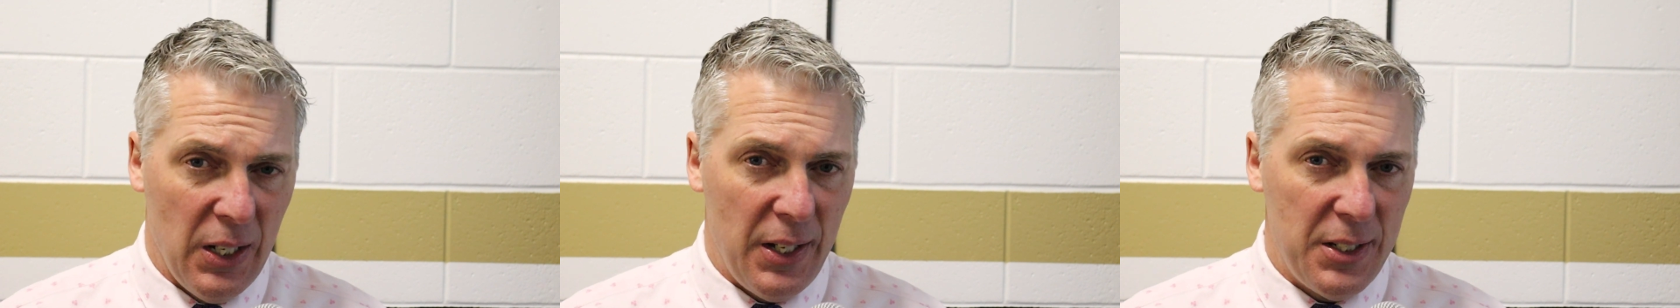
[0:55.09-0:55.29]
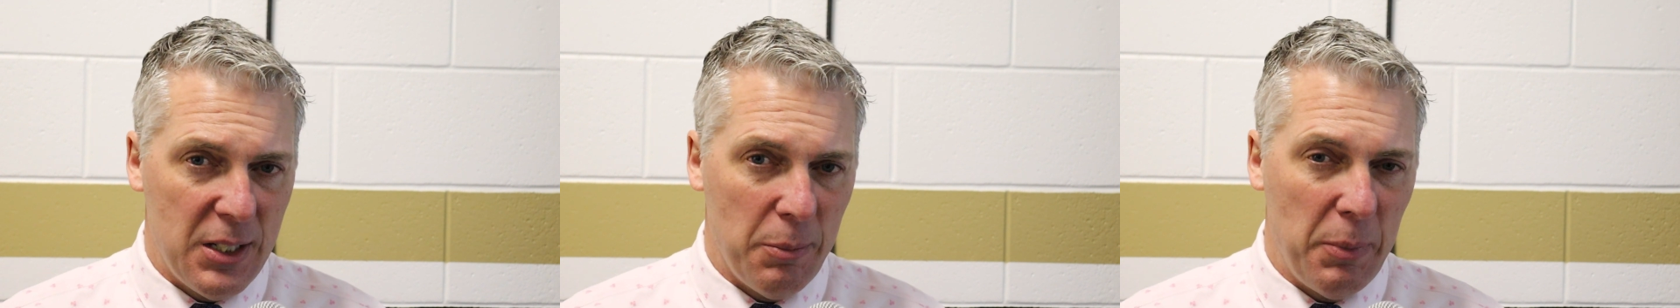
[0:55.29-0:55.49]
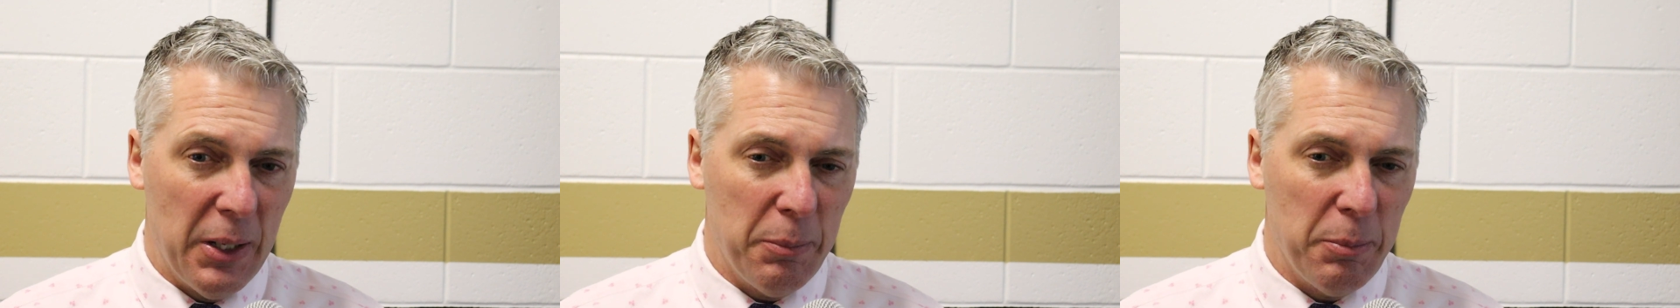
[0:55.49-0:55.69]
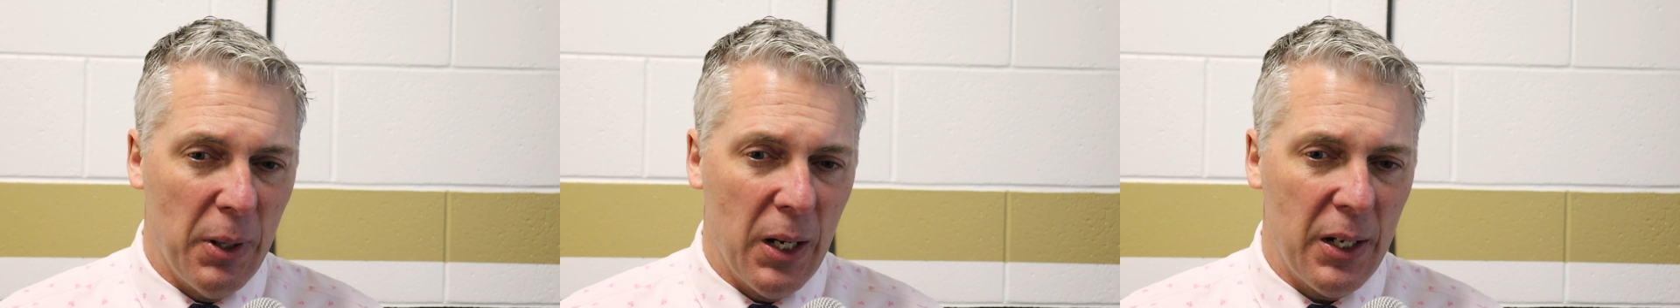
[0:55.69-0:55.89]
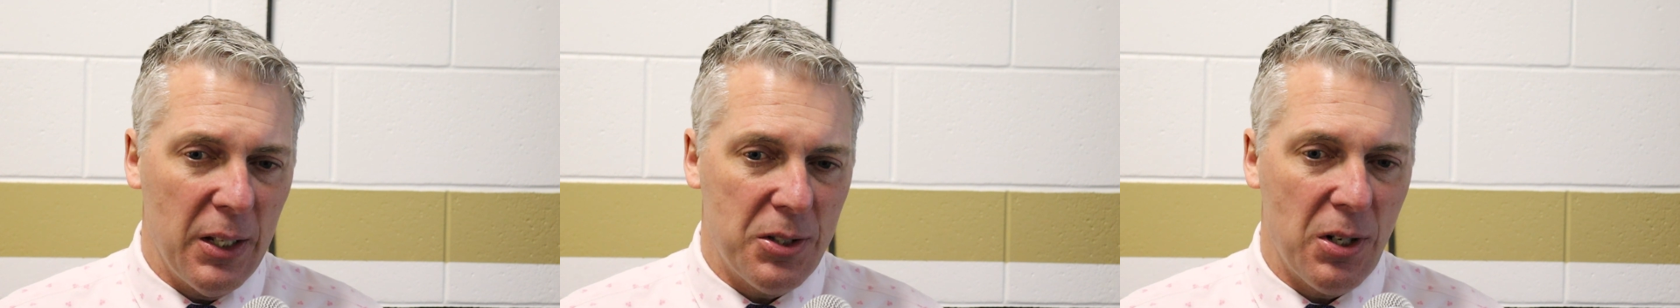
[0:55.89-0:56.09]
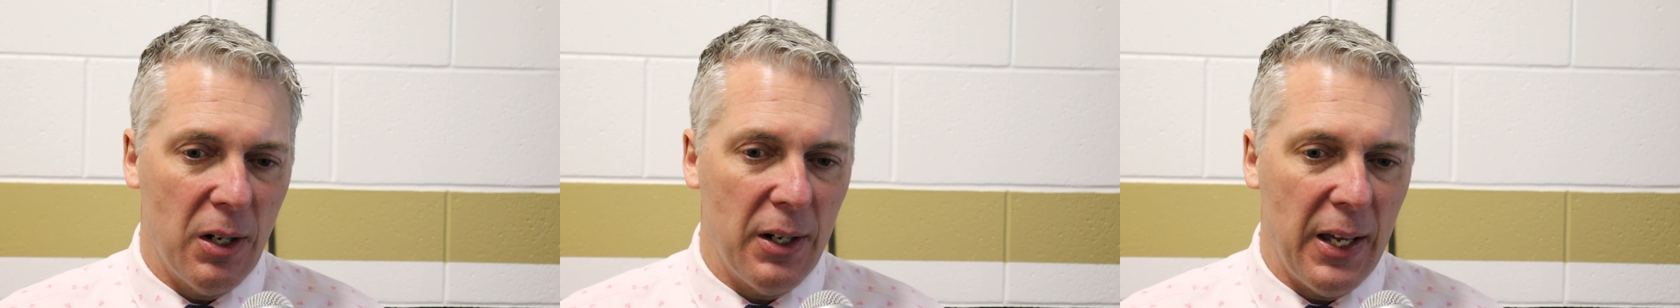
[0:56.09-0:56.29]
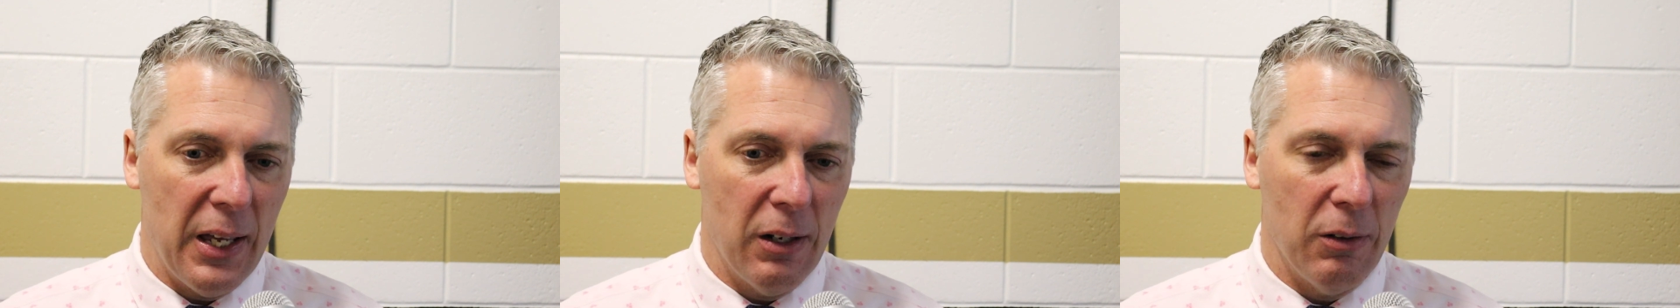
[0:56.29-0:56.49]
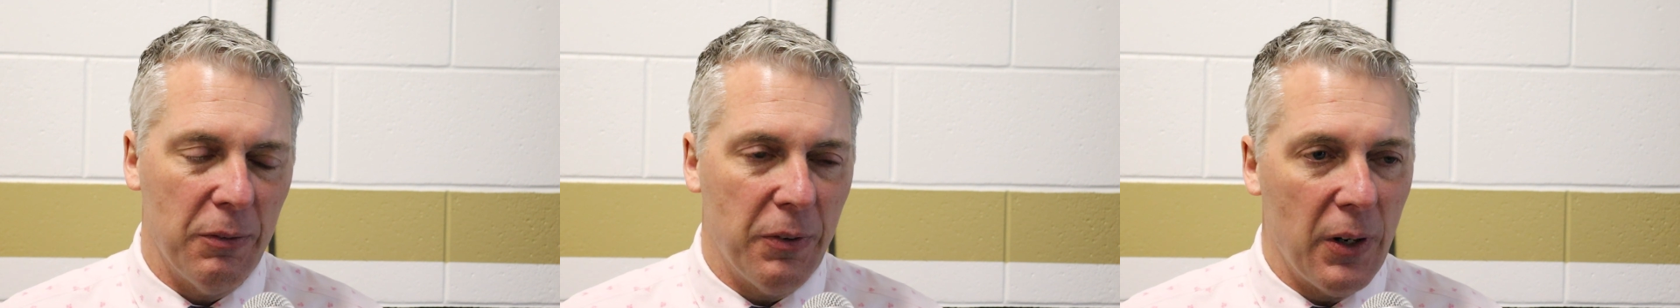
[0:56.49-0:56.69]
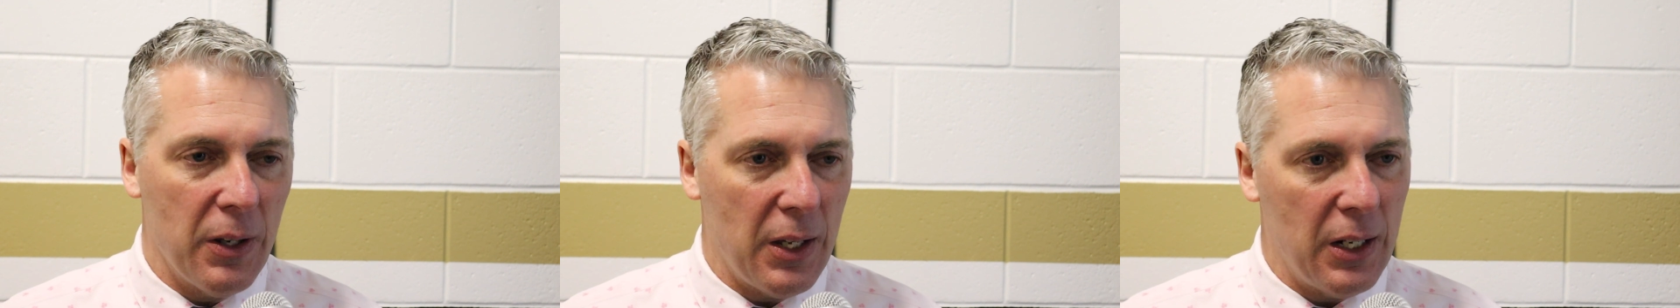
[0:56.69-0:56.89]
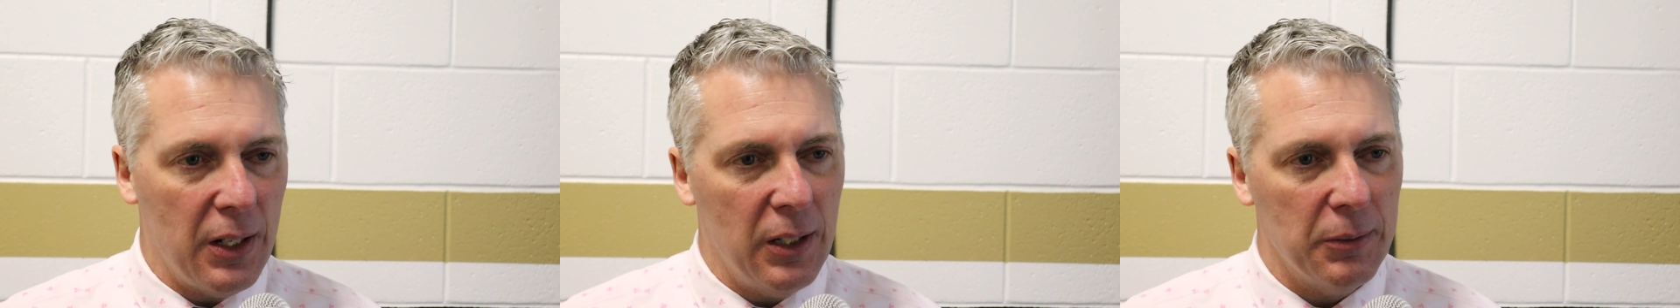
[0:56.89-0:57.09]
he's a big body that's hard to handle in front of
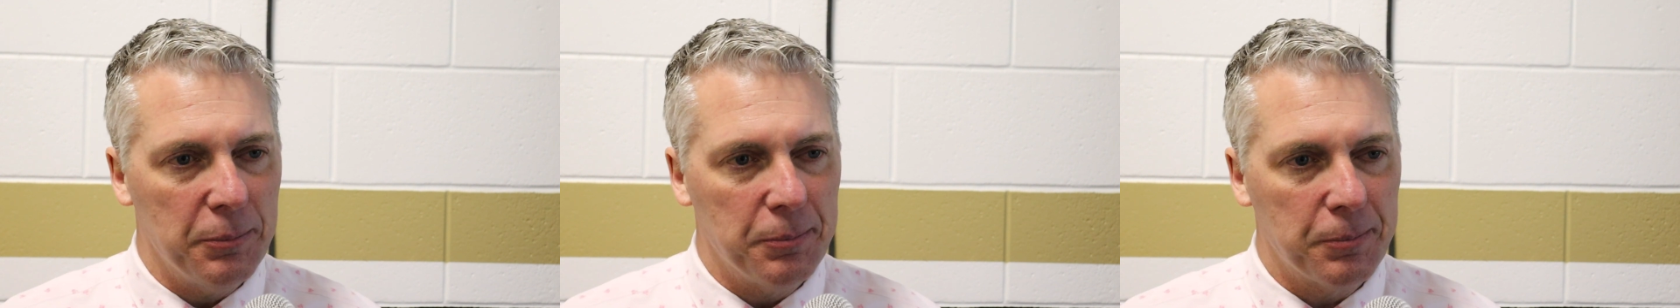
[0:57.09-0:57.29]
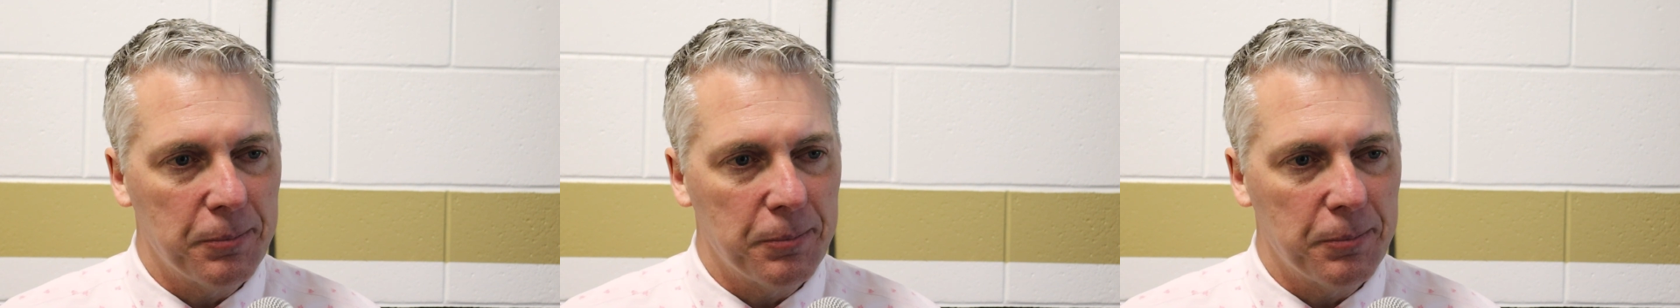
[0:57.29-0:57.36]
that net